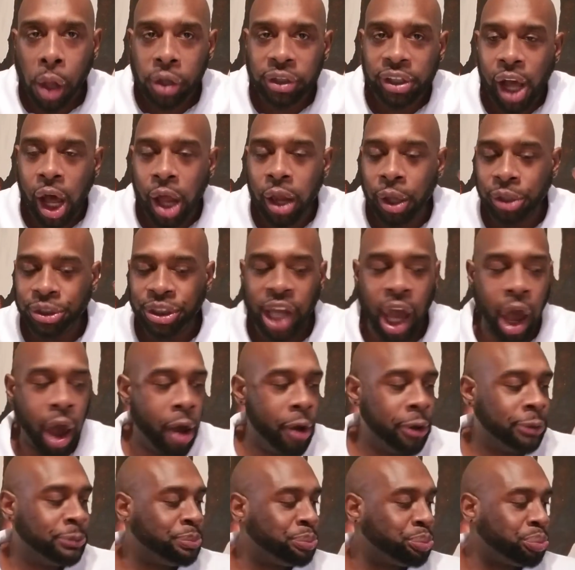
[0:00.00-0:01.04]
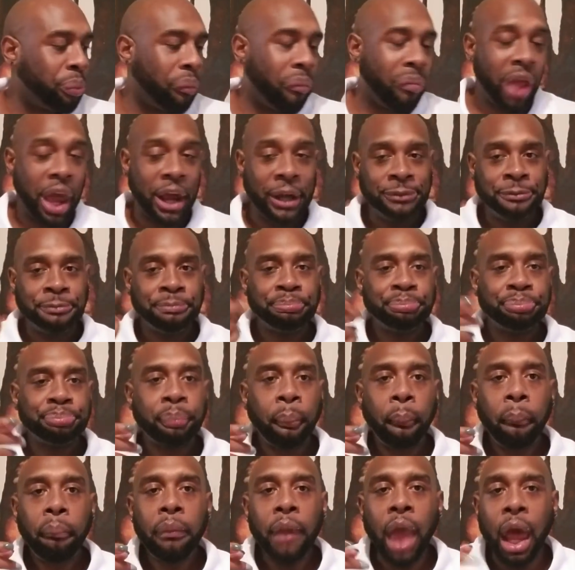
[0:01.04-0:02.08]
Hold on, y'all.
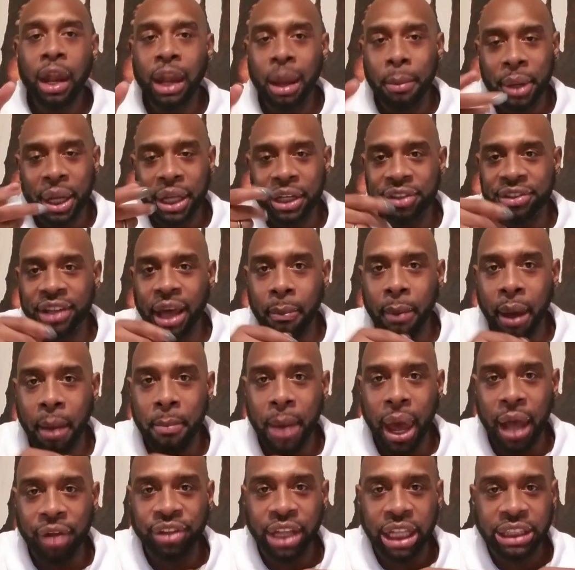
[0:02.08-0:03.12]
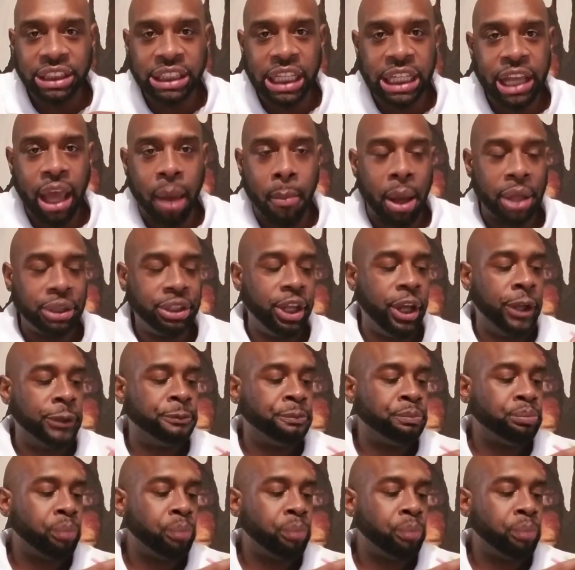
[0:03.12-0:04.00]
Let me get inside my mouth so I can tell y'all about this.